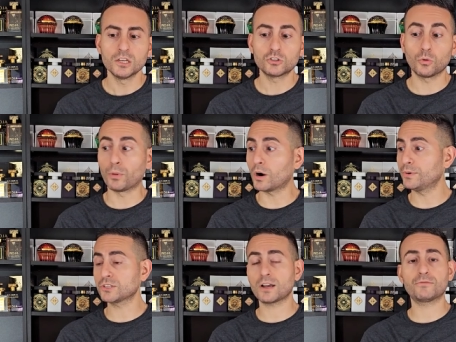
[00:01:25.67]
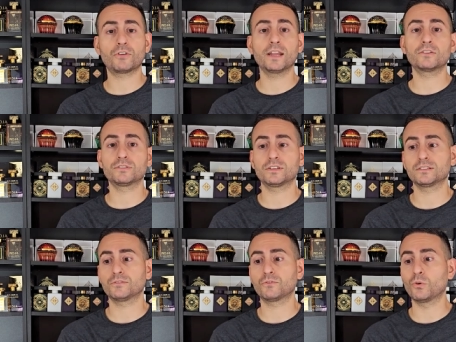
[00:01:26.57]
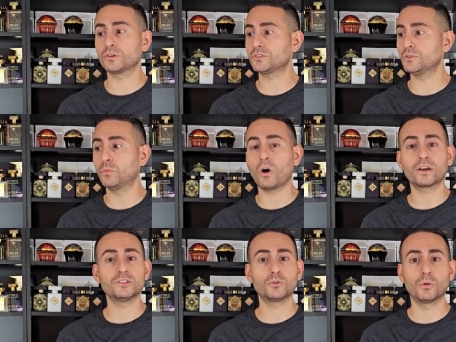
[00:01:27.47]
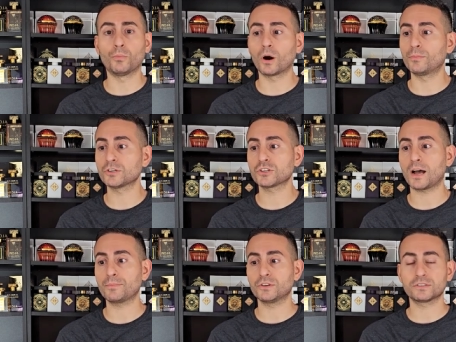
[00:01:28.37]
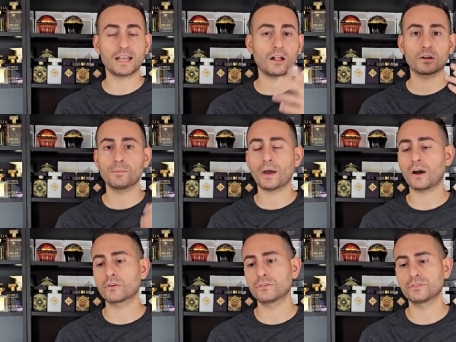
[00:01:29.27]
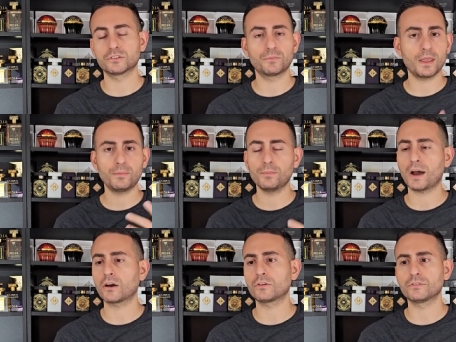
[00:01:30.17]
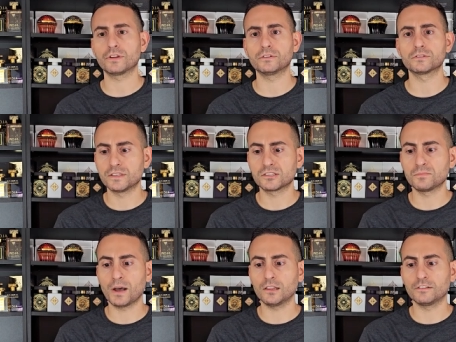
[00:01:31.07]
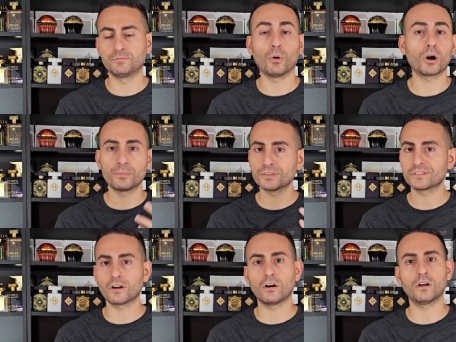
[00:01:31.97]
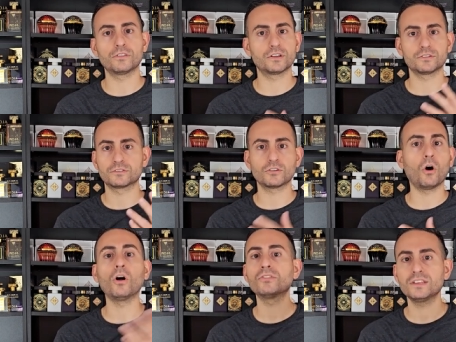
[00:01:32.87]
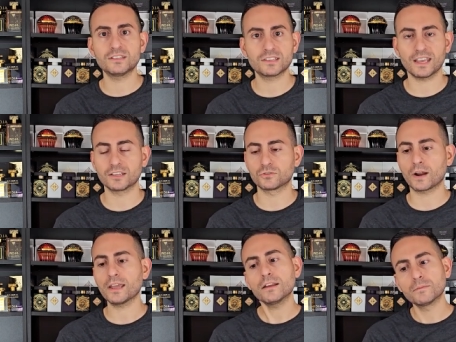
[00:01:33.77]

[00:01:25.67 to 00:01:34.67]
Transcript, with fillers: So barbershop fragrances, of course, you walk into a barbershop, there's talcum powder, there's baby powder, there's the smell of barbasol, there's all these things, right?